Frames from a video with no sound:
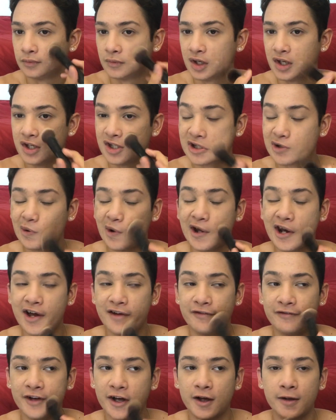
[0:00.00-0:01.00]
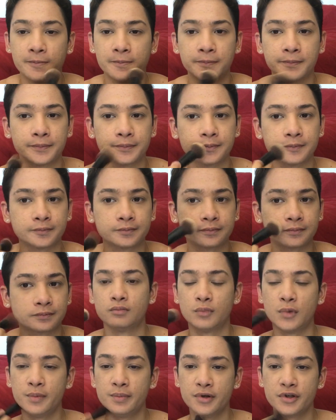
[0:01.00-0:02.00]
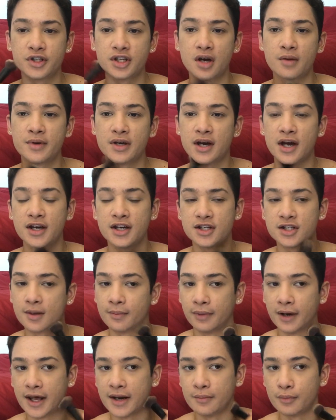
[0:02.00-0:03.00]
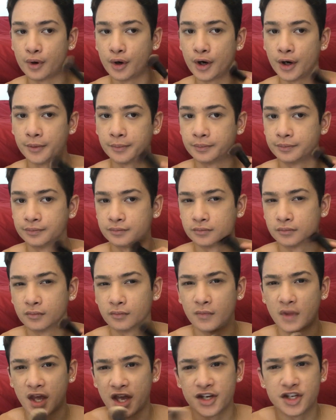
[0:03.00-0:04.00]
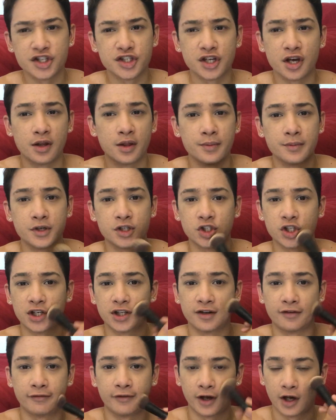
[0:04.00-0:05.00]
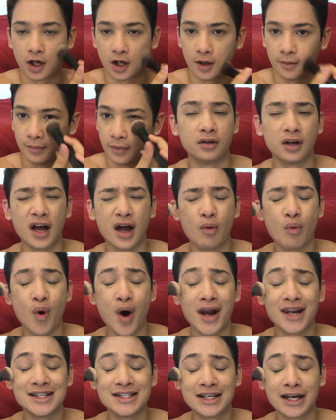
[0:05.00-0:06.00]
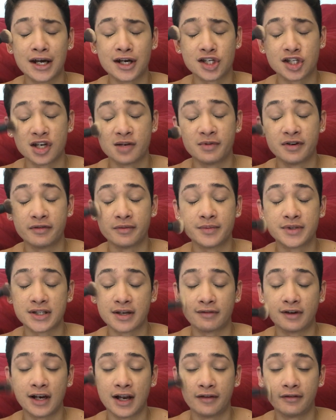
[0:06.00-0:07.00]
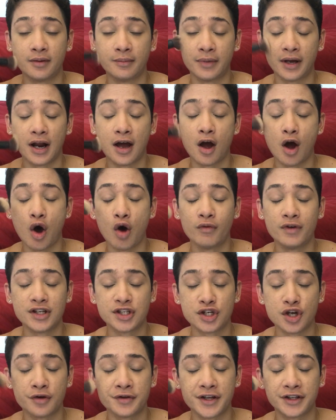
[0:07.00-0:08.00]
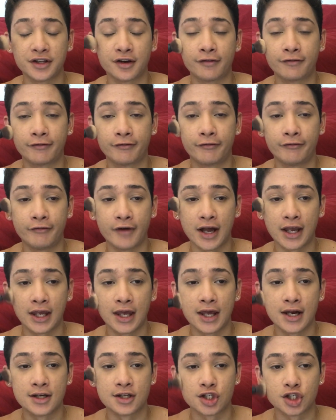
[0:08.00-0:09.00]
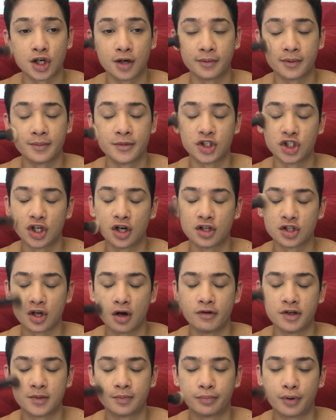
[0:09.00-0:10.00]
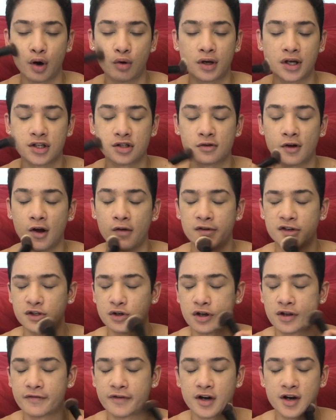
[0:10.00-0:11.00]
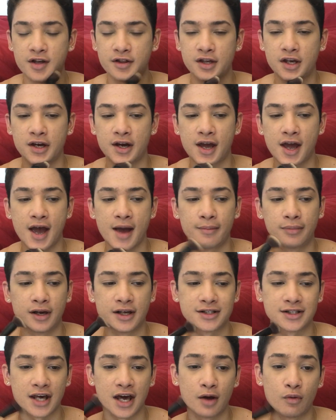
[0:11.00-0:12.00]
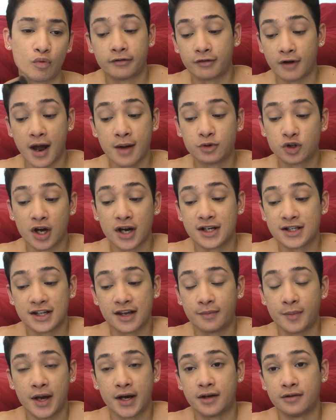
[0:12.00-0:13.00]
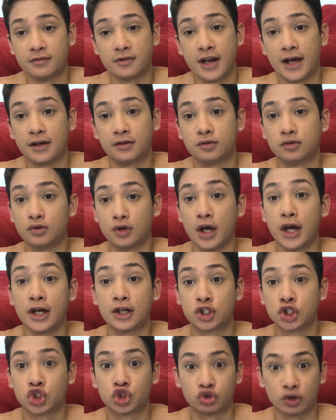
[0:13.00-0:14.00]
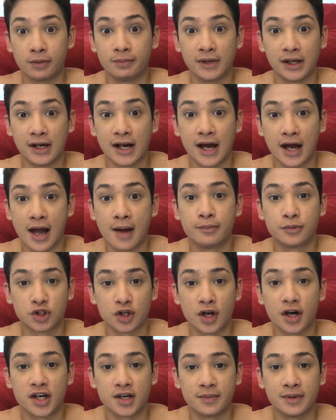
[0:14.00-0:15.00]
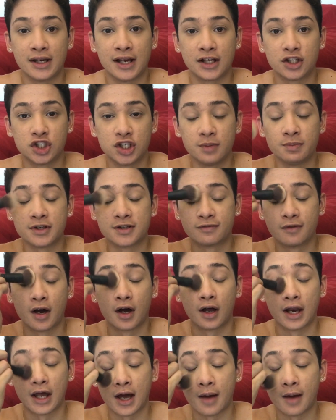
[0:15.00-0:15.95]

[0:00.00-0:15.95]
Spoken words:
It's whatever. People tell me I need to blend more. I just tell them to shut the fuck up. I wanted to get a Slurpee from 7-Eleven, but I always know that their fucking Slurpee machine is always broken, so I always go there for nothing. And plus, I'm trying to save money, like, extremely. Like, I'm starting to be, like, cheap as fuck. Like,